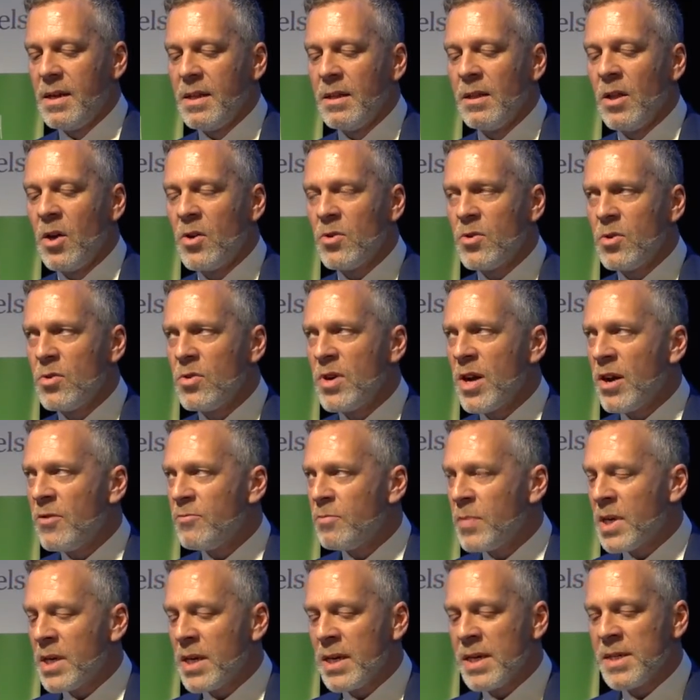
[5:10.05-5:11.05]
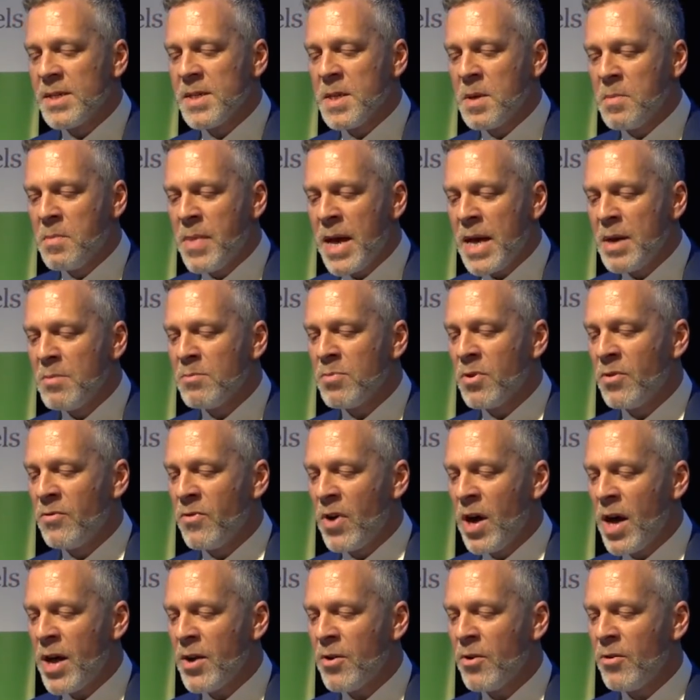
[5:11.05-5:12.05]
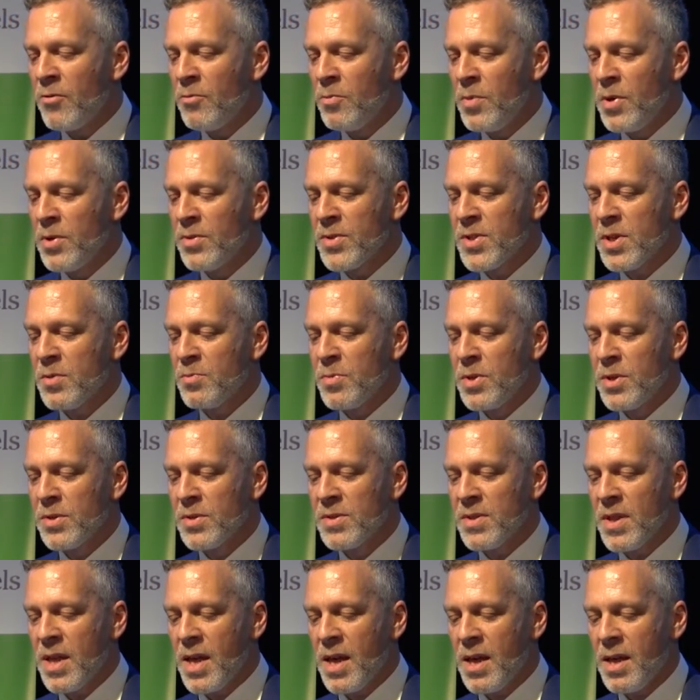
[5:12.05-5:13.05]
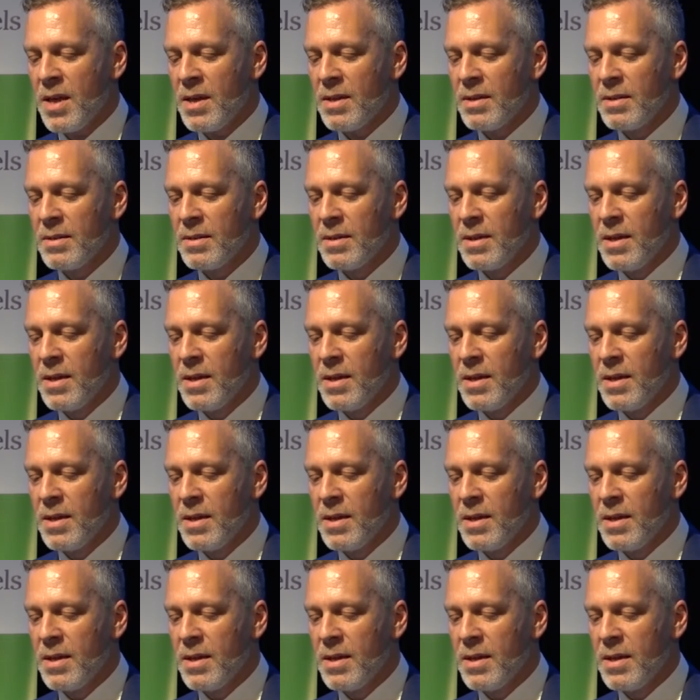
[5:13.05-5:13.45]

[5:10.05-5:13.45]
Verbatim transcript: Local government is the main provider of Meals on Wheels there,